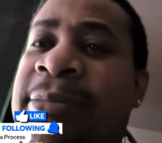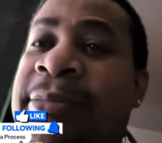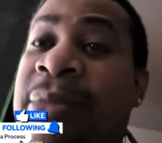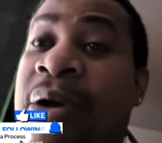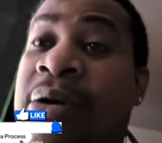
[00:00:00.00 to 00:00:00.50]

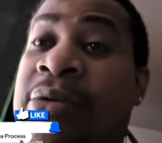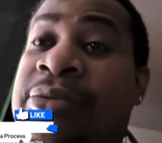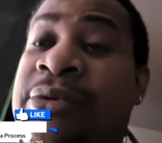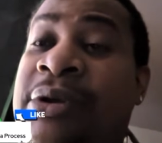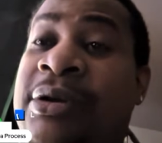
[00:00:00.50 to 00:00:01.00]
Oh
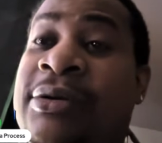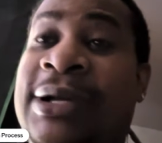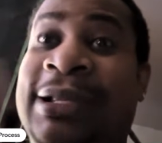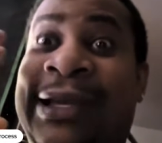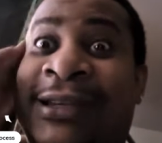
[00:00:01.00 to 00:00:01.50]
no, I
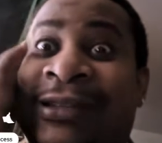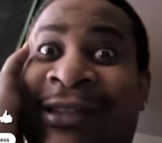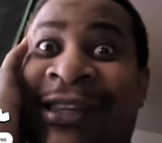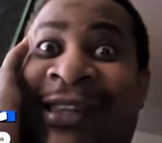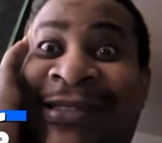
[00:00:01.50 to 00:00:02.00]
gotta
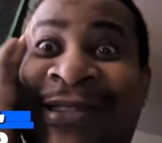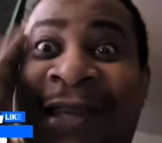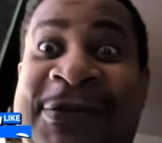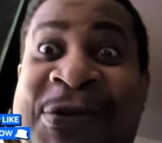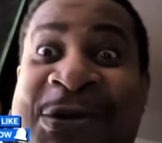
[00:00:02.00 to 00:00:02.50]
stay
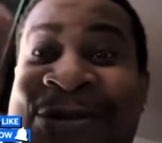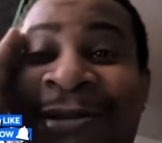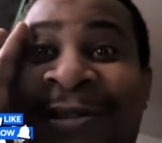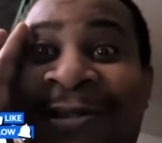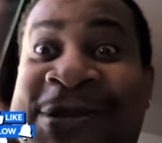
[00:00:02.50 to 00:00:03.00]
focused. Hold
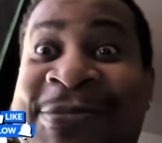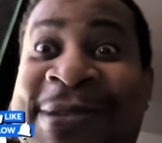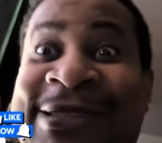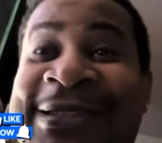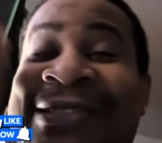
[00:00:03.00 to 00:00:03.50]
on, I'm gonna go
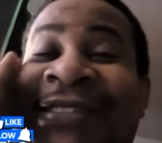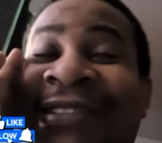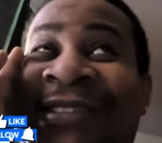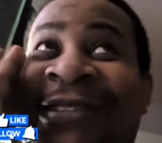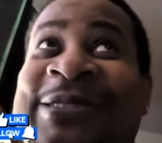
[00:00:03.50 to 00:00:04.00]
back to the
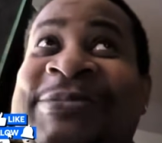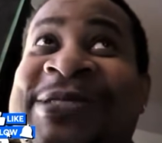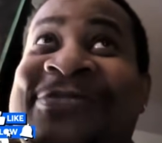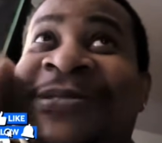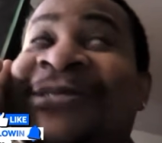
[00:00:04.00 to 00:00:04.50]
let me
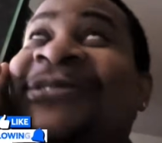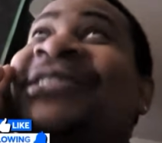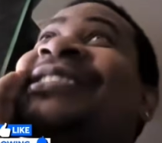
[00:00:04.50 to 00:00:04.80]
tell my story.